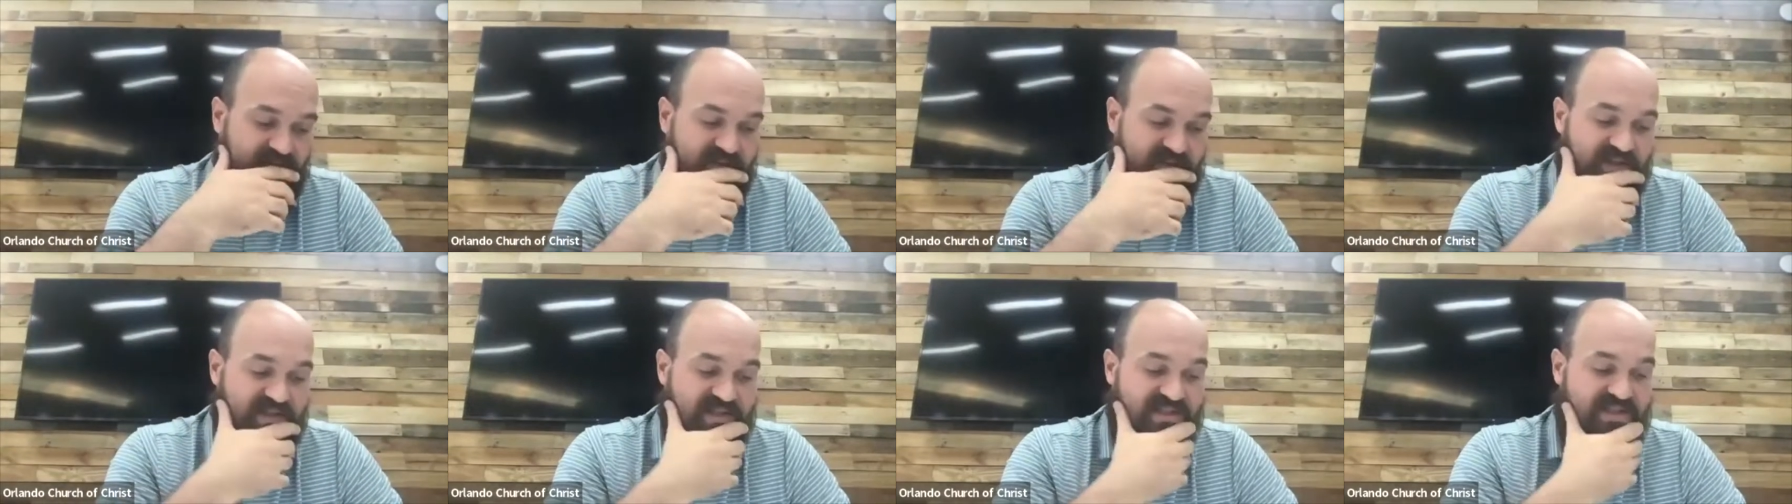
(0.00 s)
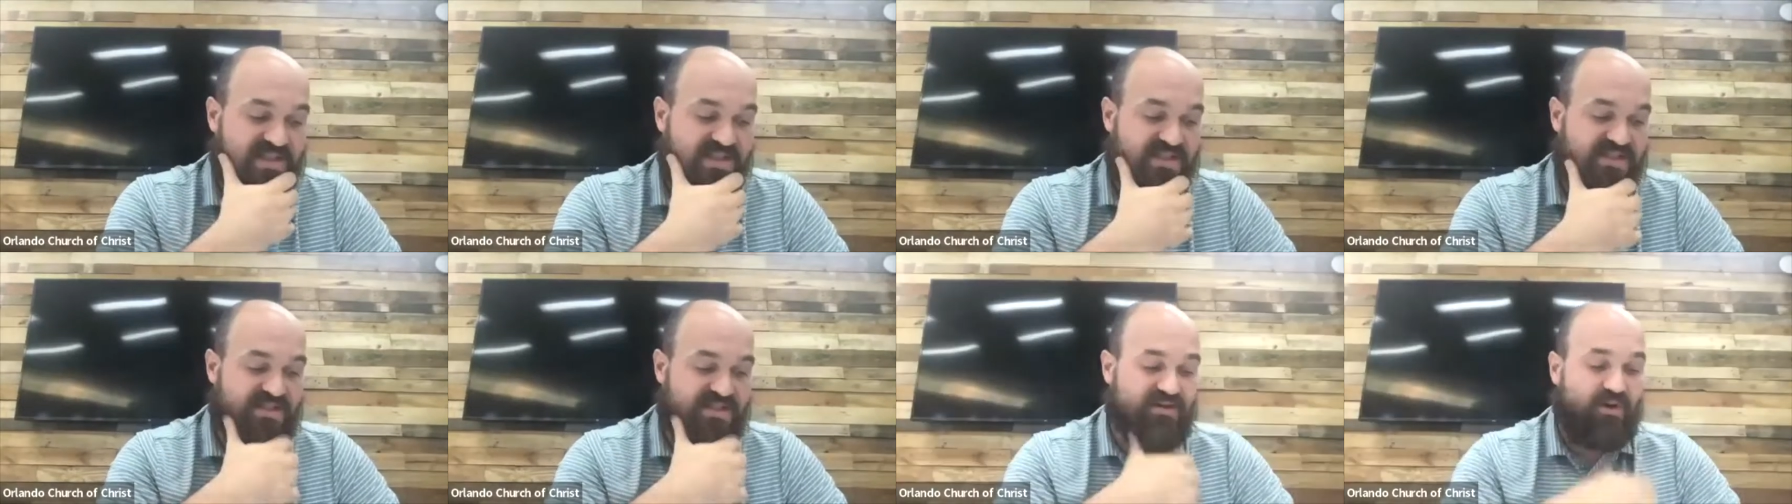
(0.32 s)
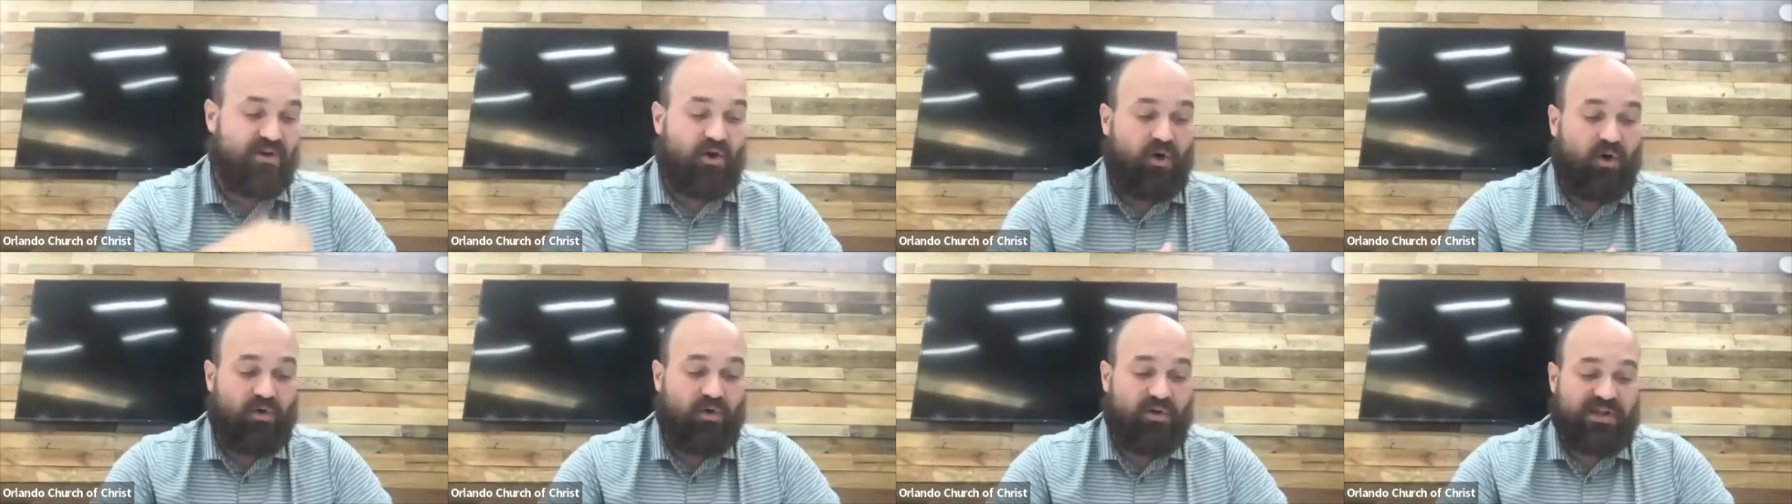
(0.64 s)
This is the
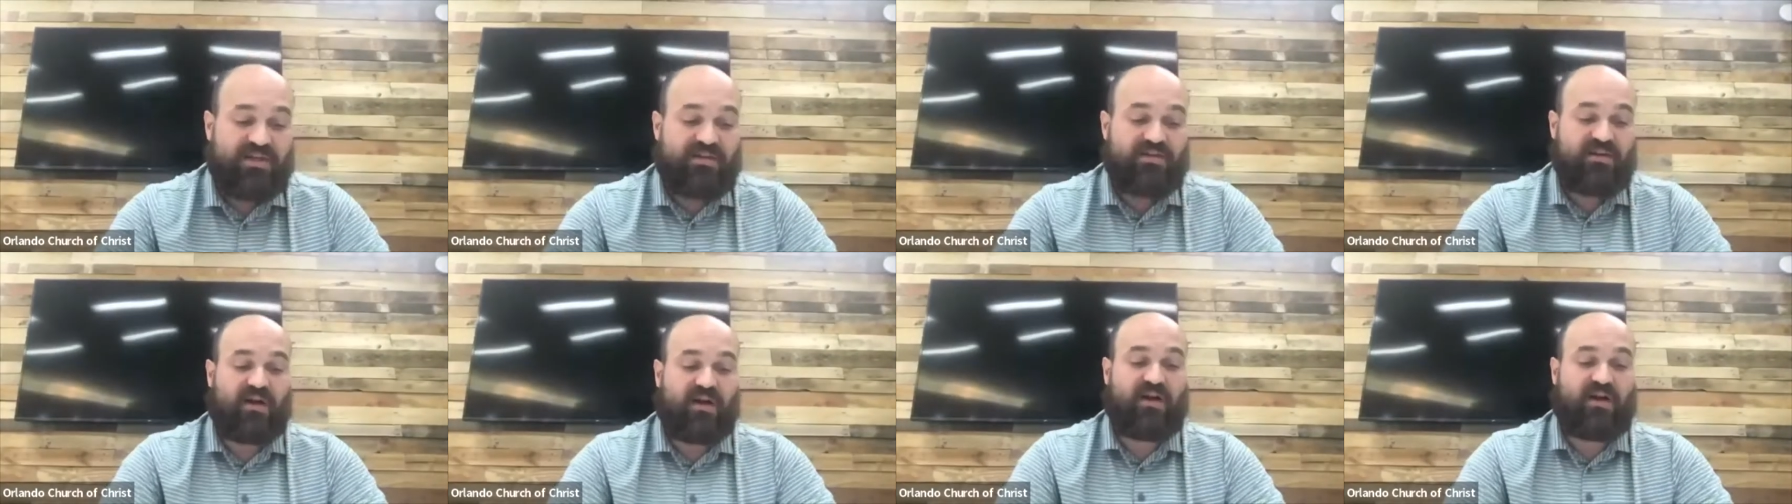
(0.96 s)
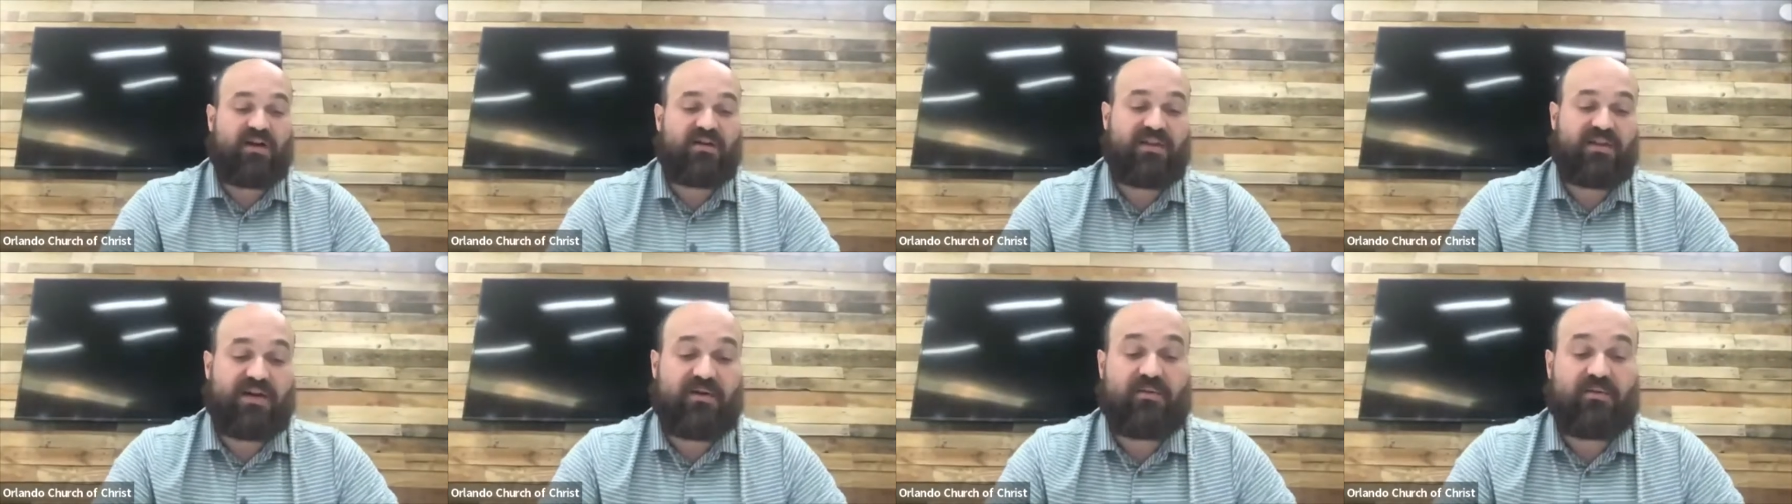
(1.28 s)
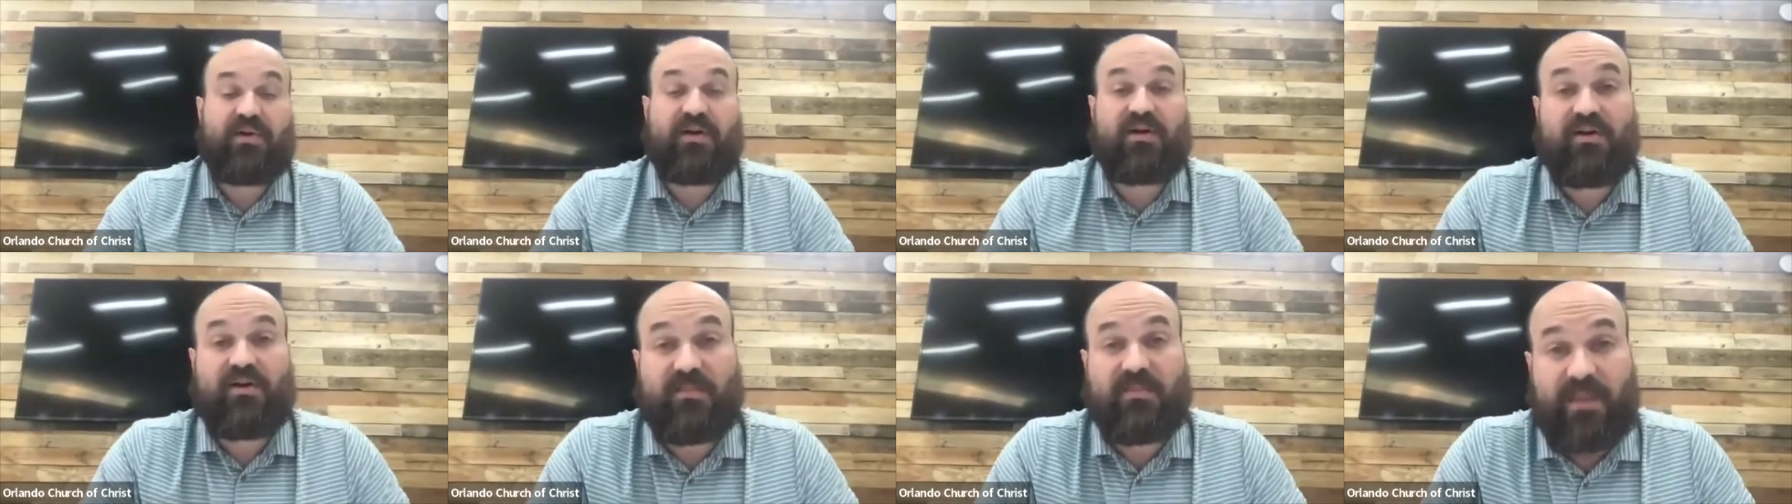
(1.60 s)
only law that
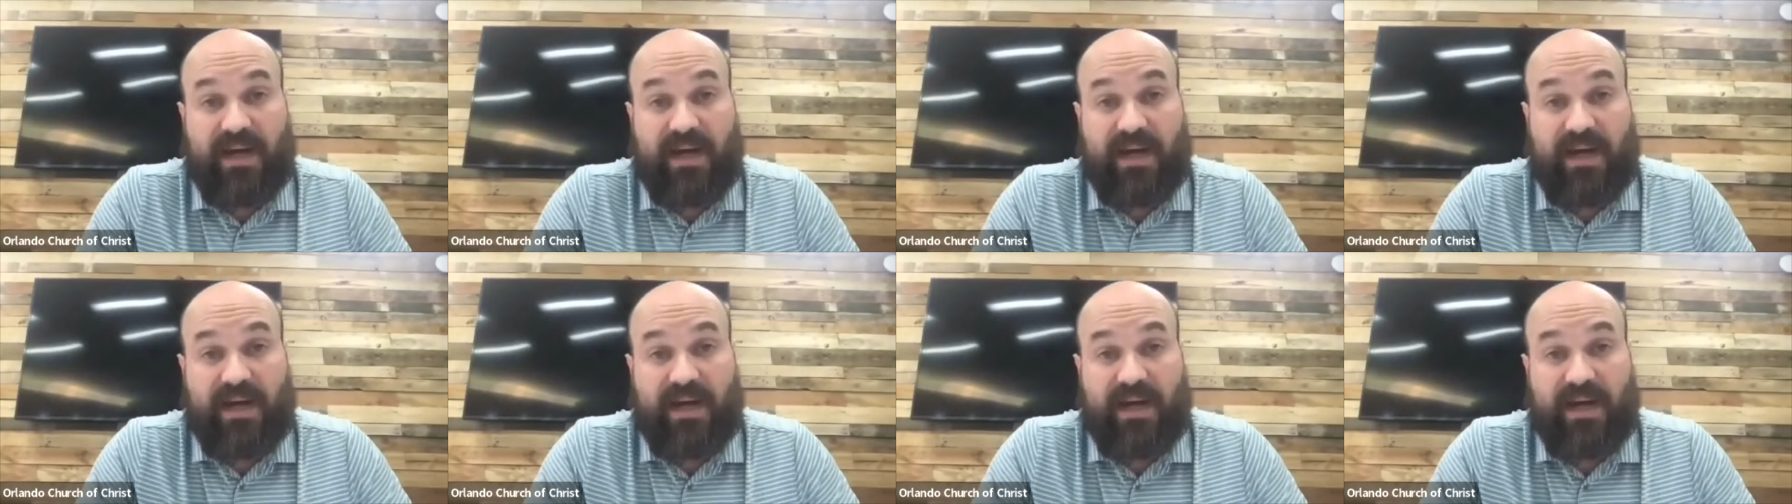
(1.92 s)
we are